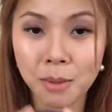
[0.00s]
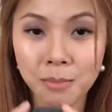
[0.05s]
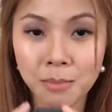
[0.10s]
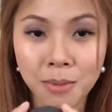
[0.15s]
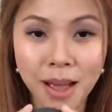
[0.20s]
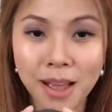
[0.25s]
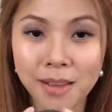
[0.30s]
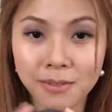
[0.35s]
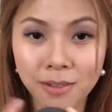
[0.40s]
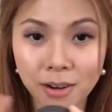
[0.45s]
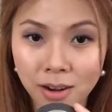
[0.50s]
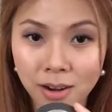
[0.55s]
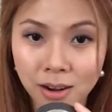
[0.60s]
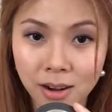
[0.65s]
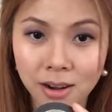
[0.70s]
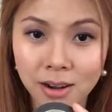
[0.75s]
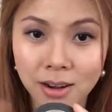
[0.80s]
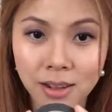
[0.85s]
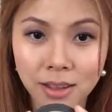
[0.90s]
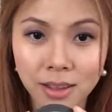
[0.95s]
by far
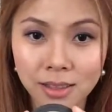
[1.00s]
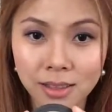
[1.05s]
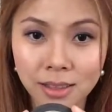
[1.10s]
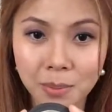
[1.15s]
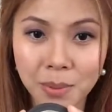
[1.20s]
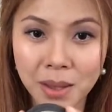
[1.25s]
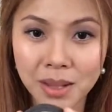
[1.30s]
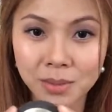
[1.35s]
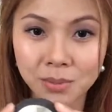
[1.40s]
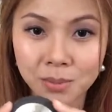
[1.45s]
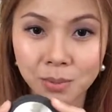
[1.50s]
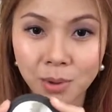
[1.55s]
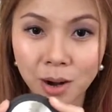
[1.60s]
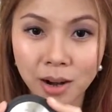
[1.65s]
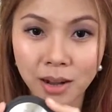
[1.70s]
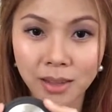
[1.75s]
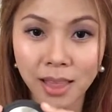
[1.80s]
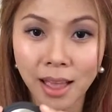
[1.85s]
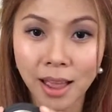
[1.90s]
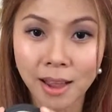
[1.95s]
the best
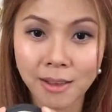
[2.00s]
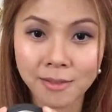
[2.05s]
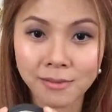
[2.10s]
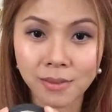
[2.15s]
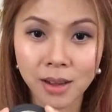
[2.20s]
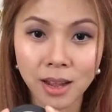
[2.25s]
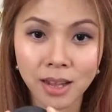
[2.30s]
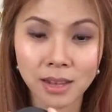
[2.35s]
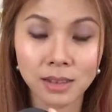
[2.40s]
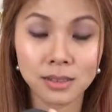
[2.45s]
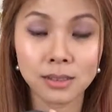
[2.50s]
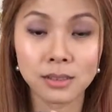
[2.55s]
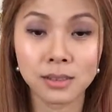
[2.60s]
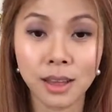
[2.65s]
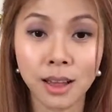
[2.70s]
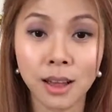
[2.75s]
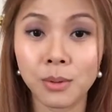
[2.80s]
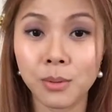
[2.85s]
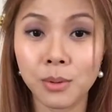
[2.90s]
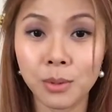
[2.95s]
product that I find to
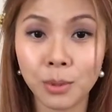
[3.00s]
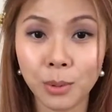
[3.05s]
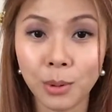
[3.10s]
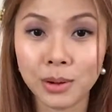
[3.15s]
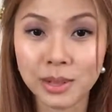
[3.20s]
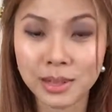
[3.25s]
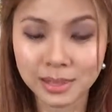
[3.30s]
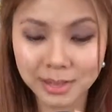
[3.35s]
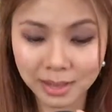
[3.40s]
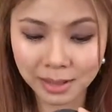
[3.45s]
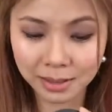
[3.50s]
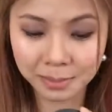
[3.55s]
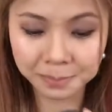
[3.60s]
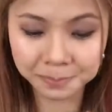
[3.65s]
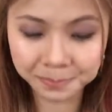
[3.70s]
help with oily skin.